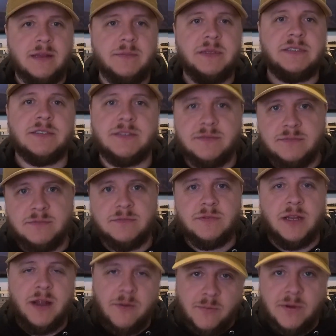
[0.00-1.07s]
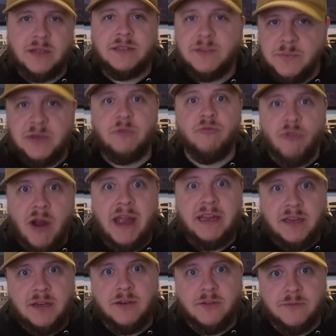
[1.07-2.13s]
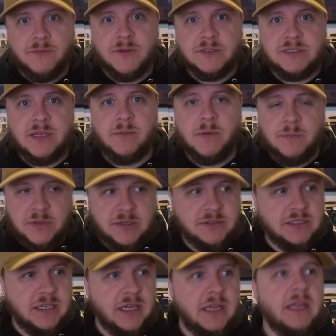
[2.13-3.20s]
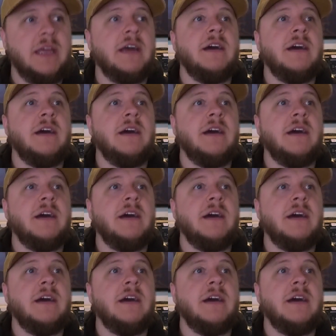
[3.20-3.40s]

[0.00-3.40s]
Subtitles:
Let me just, I want it to be right, you know, the first time I'm using it.